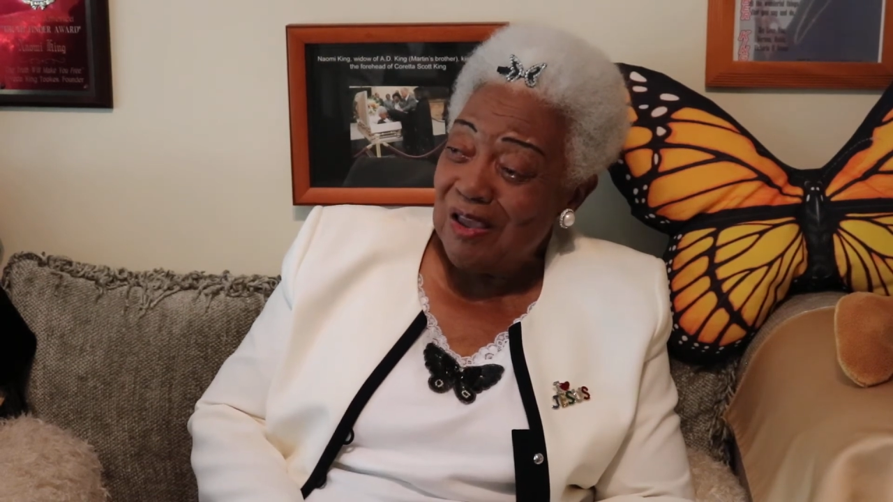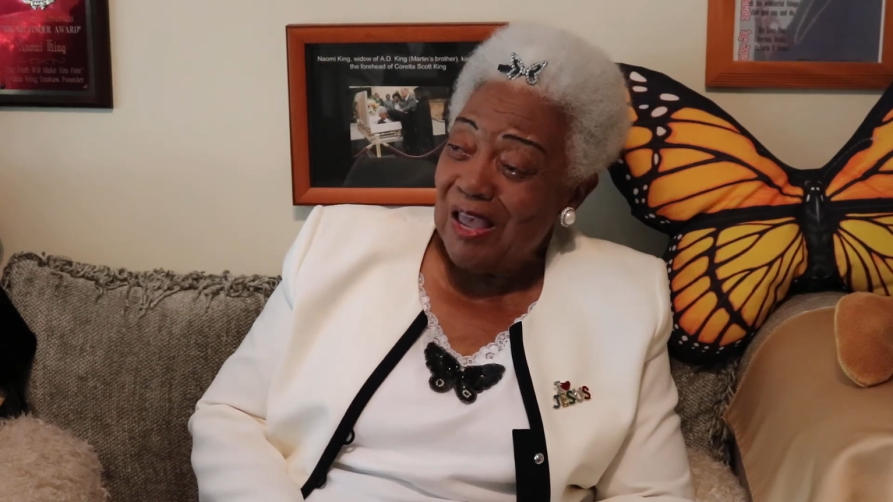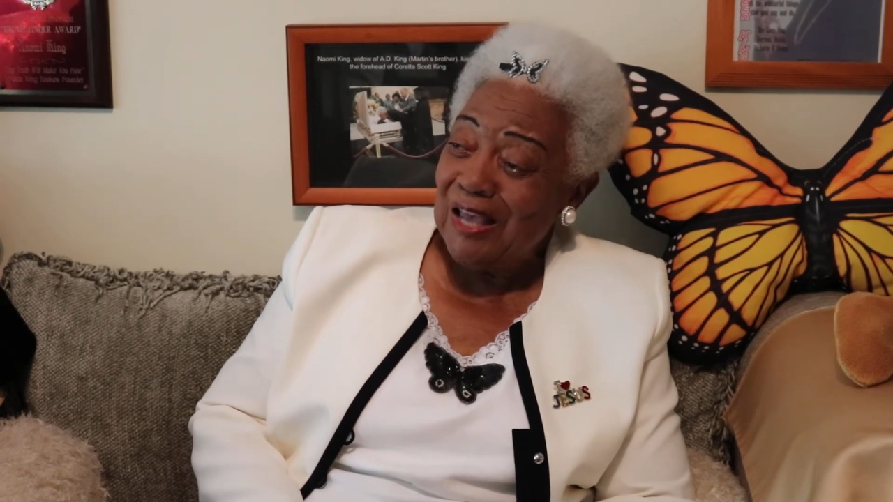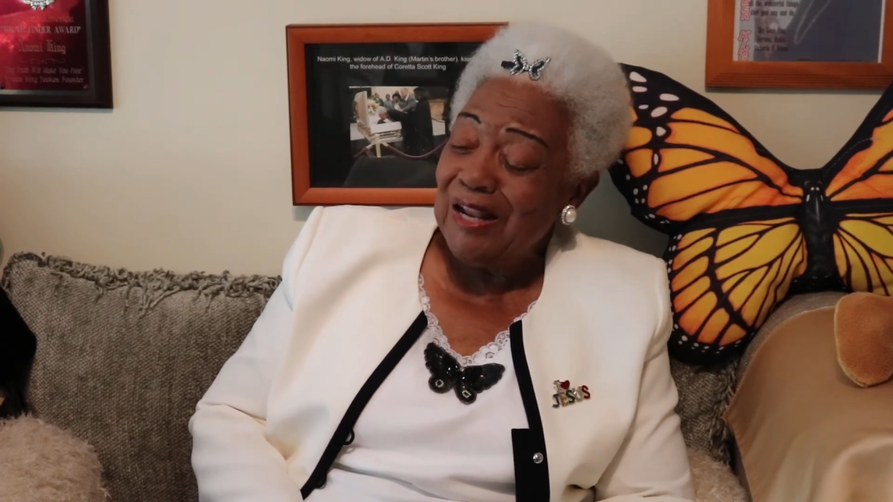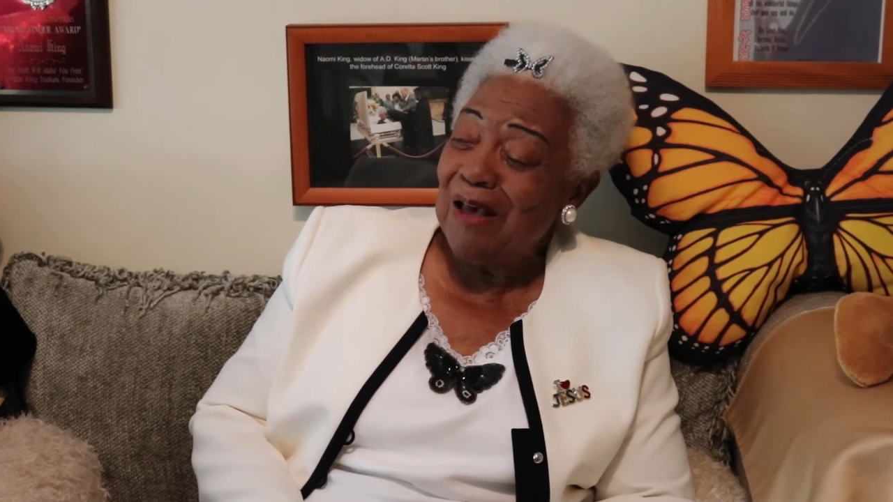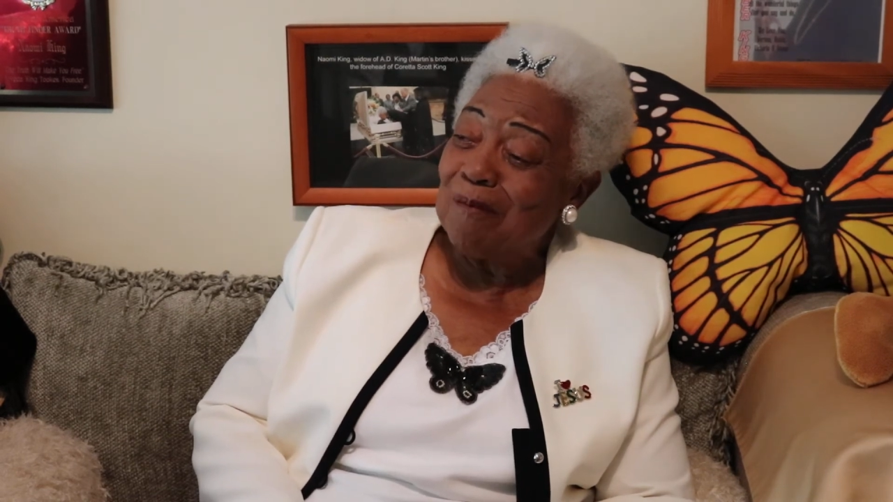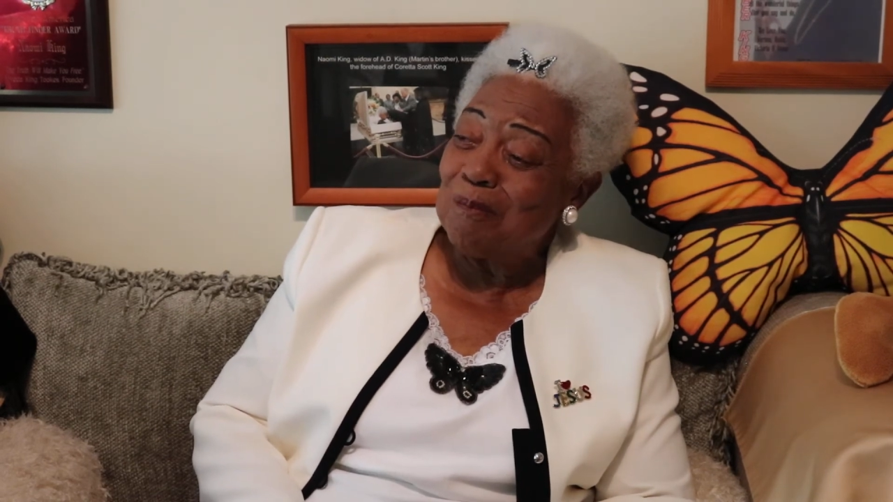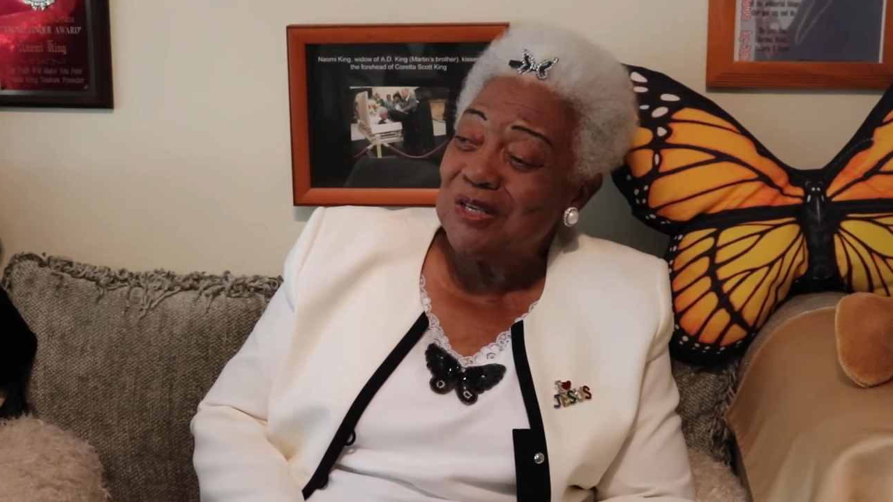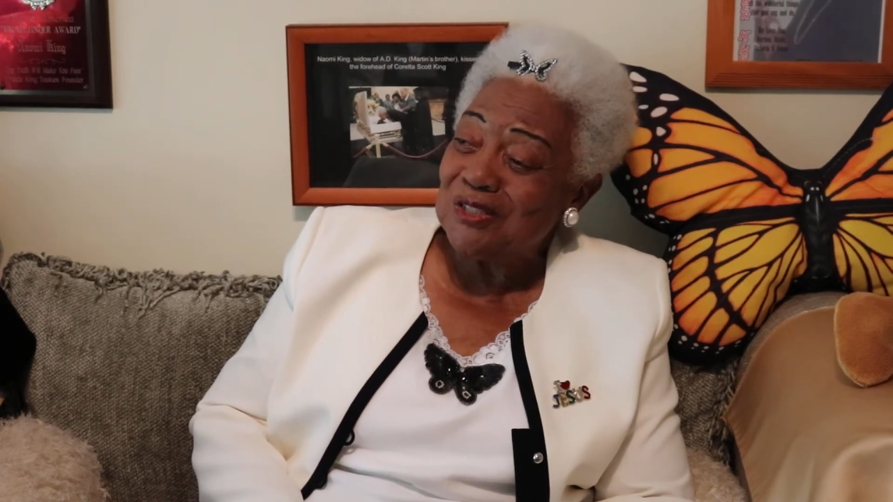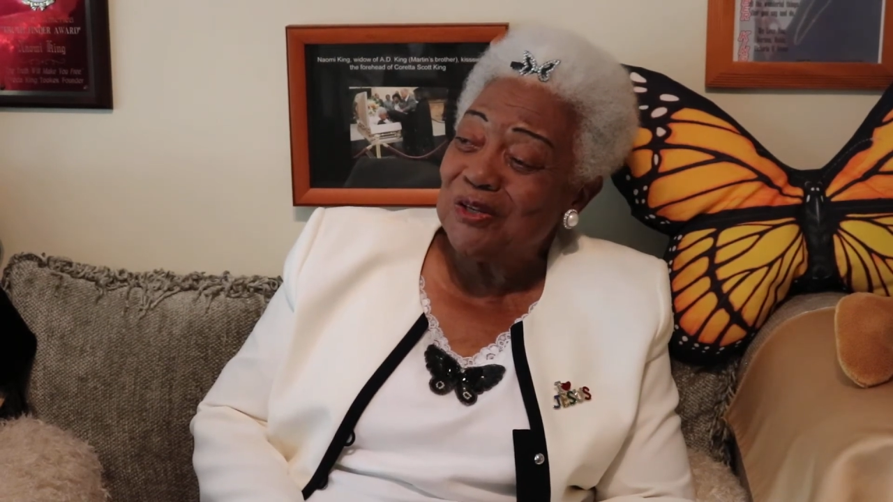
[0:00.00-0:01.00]
and I
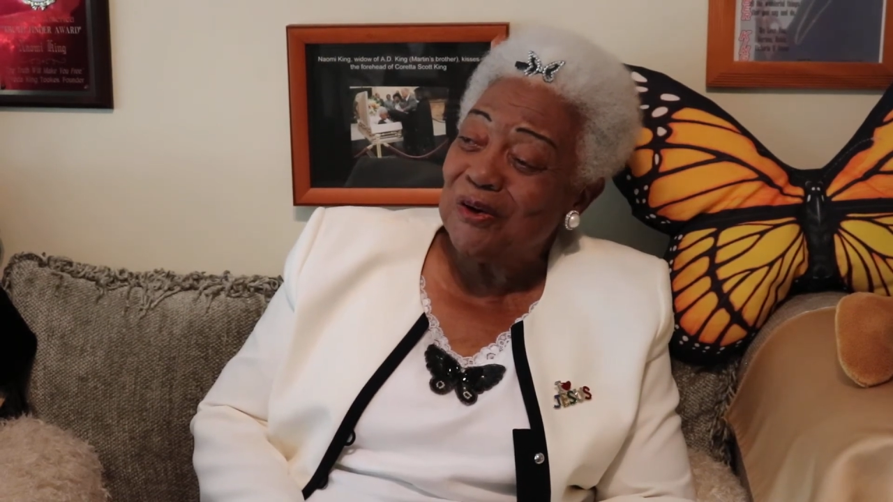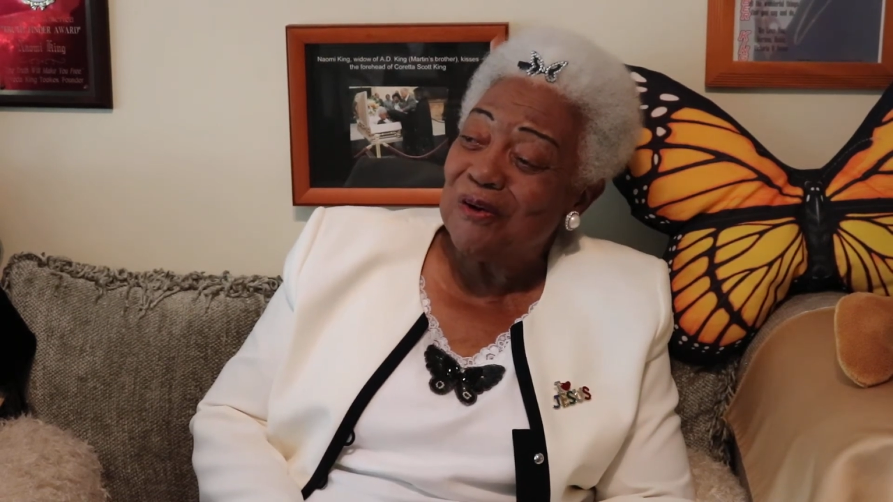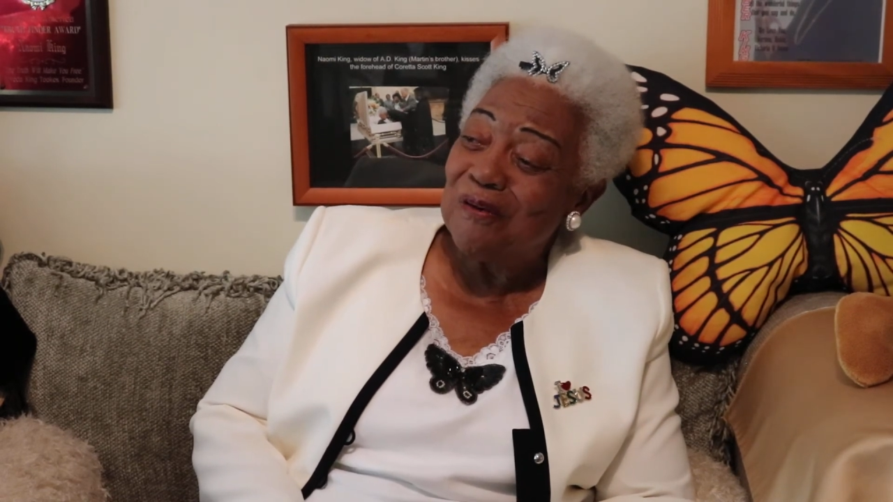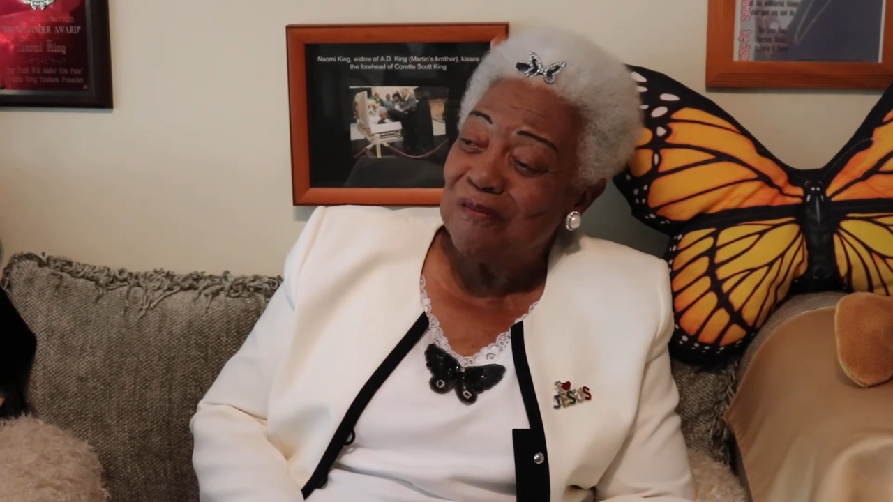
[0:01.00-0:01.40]
miss her